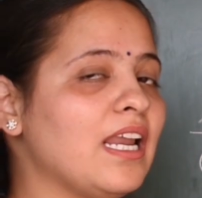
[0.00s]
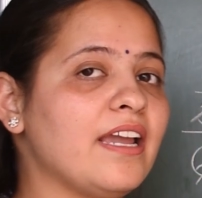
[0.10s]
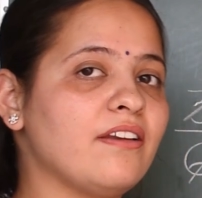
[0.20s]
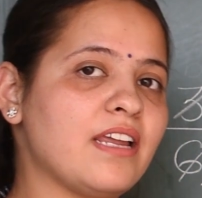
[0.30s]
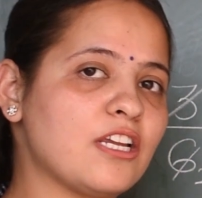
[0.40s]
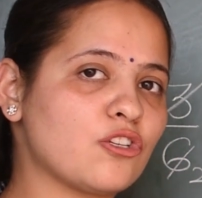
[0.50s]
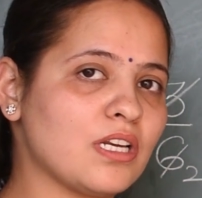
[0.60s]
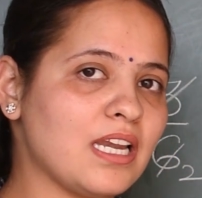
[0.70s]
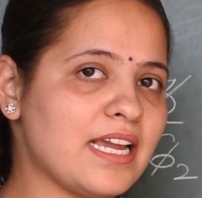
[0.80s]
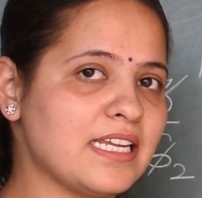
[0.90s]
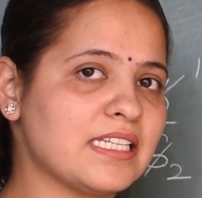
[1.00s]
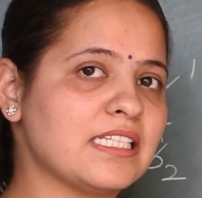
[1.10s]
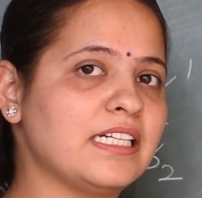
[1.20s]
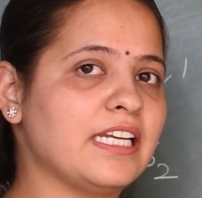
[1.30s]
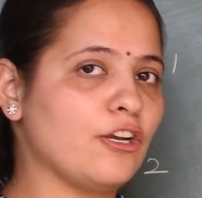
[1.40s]
I rationalize
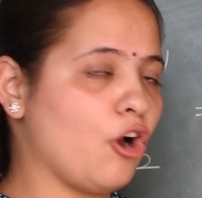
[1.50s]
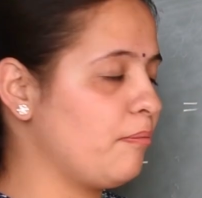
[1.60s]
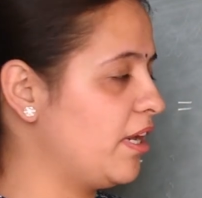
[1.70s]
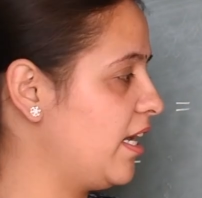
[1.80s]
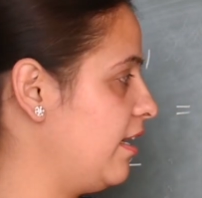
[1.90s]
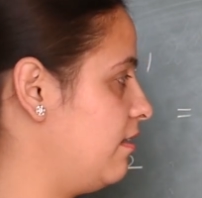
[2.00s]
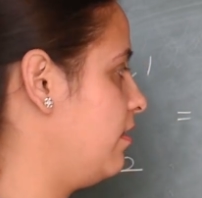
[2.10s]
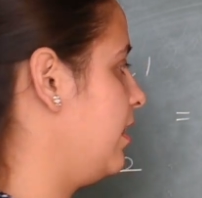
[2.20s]
the denominator